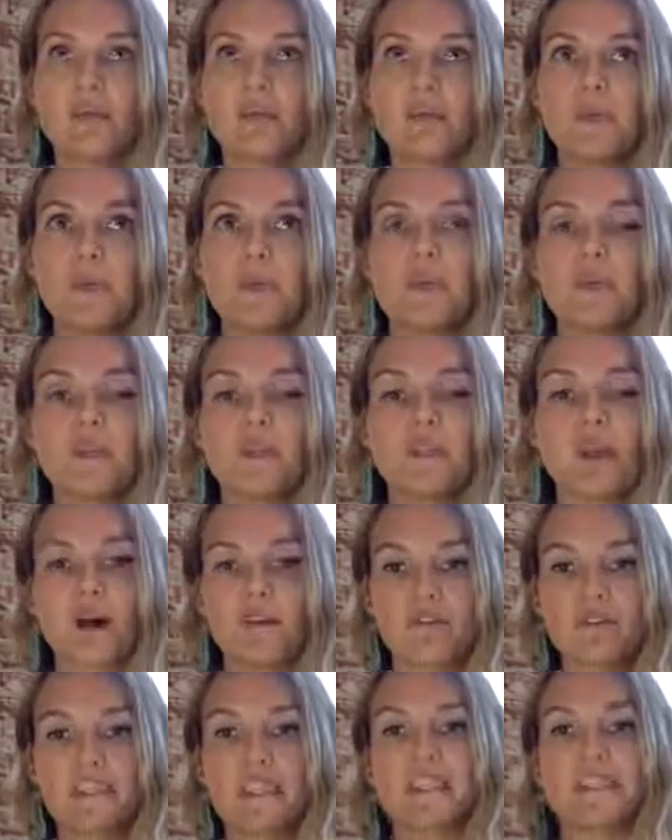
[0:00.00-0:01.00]
People
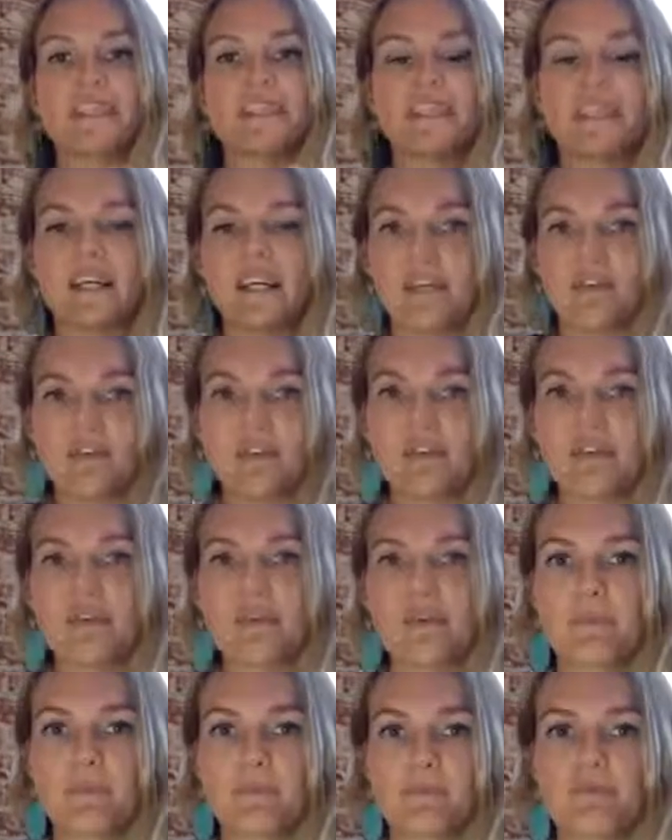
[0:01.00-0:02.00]
love to give,
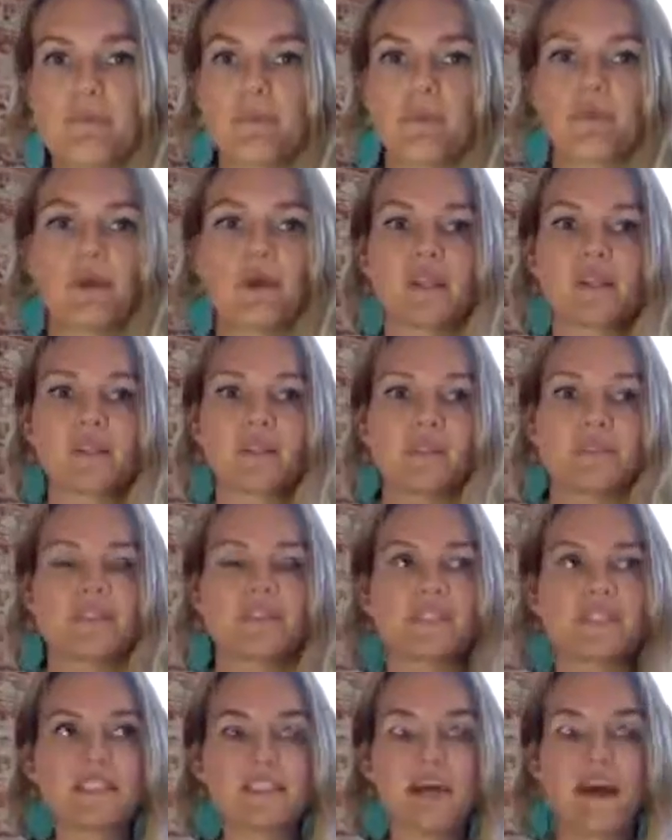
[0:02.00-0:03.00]
whether it's
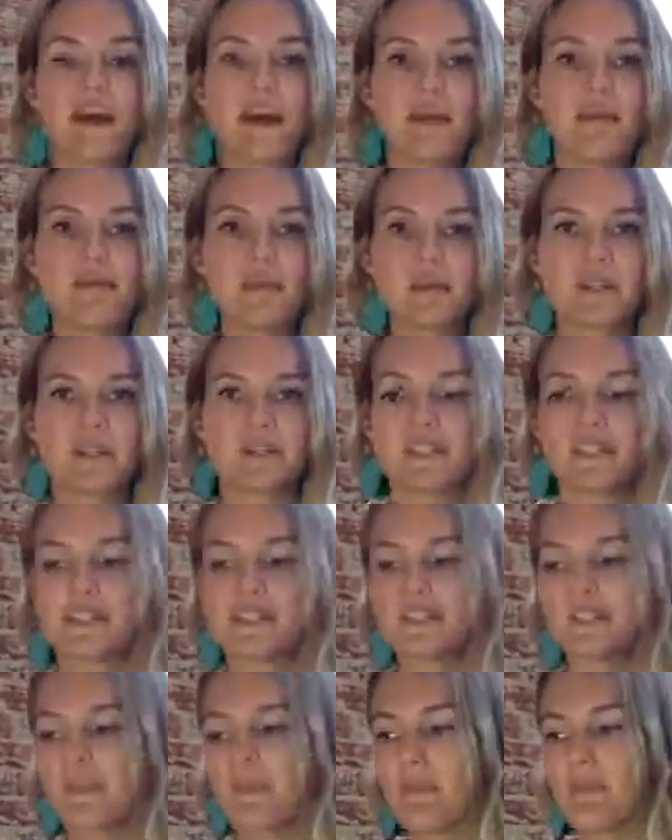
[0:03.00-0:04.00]
their time, whether it's
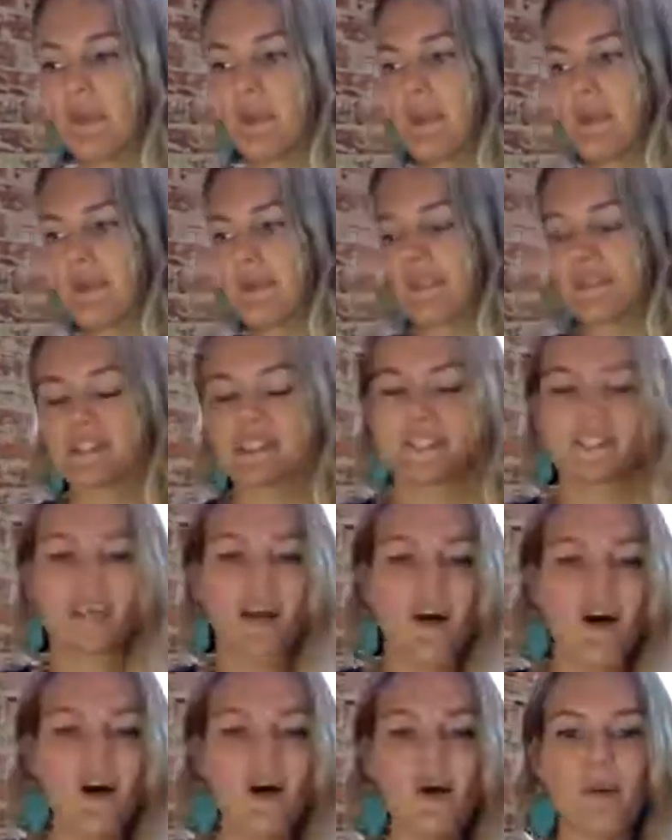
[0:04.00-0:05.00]
something, whether it's
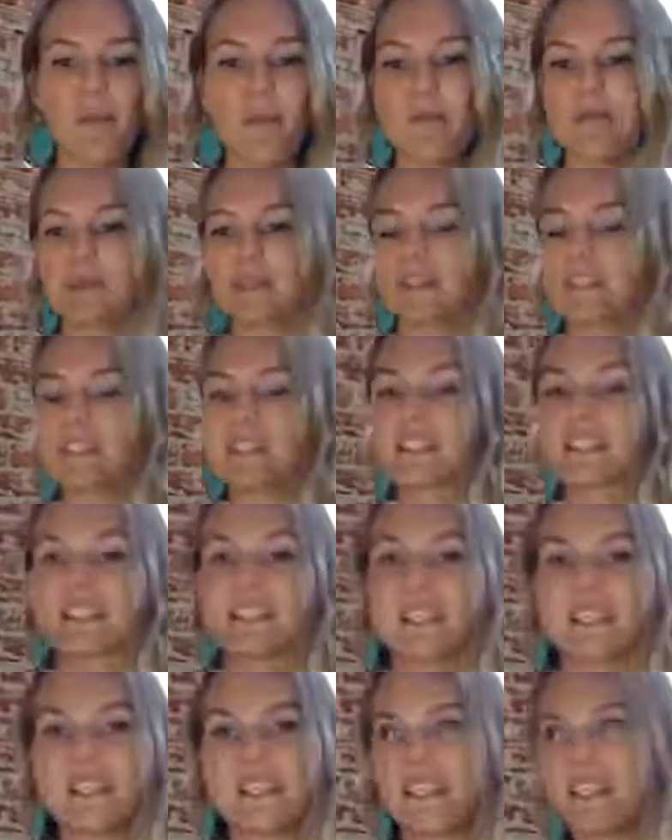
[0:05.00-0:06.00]
help or a
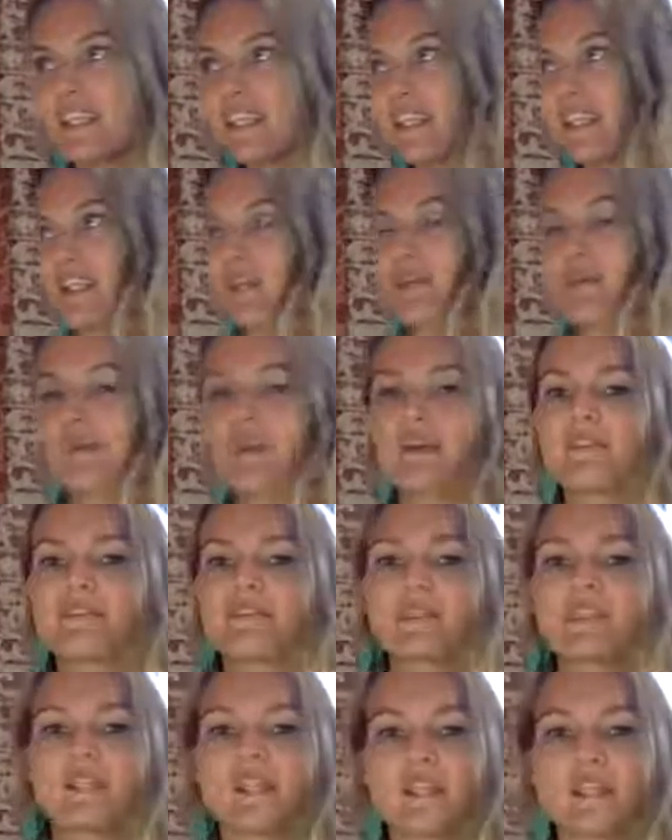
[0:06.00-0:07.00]
listening ear,
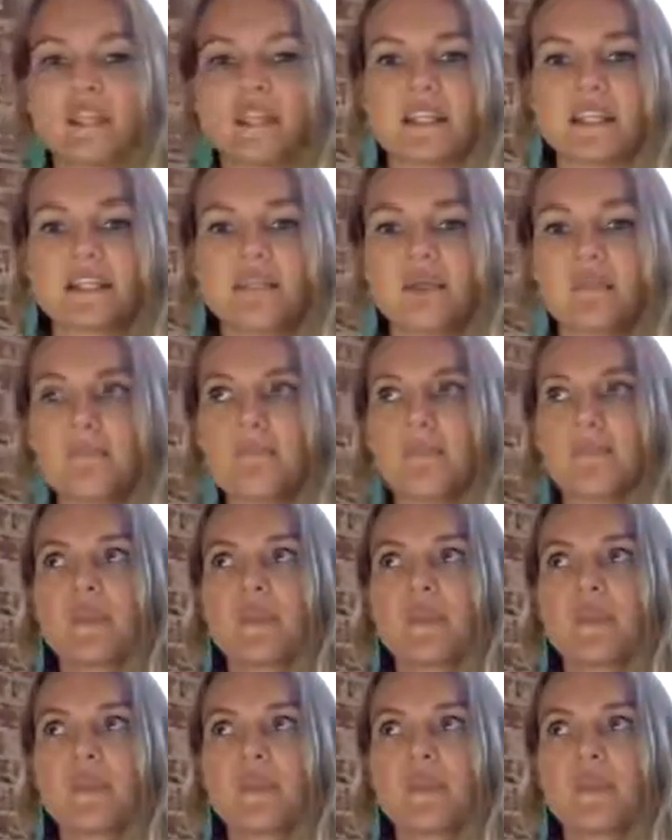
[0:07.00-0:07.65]
whatever it is.